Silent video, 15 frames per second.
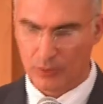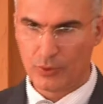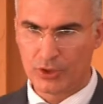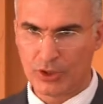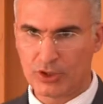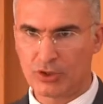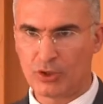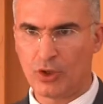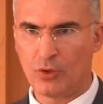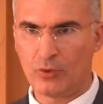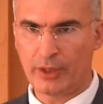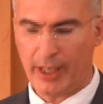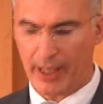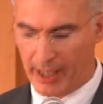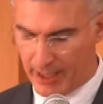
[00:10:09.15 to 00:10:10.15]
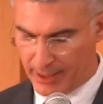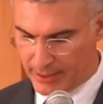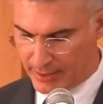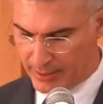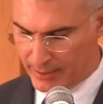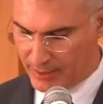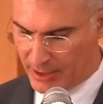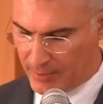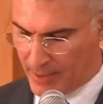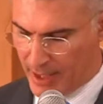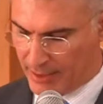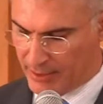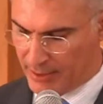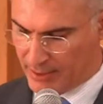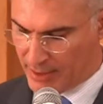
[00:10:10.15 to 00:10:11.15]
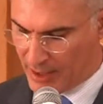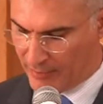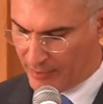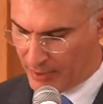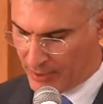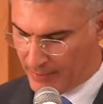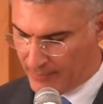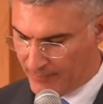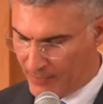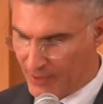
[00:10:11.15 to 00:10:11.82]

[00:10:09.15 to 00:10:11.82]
which is known as the Med7.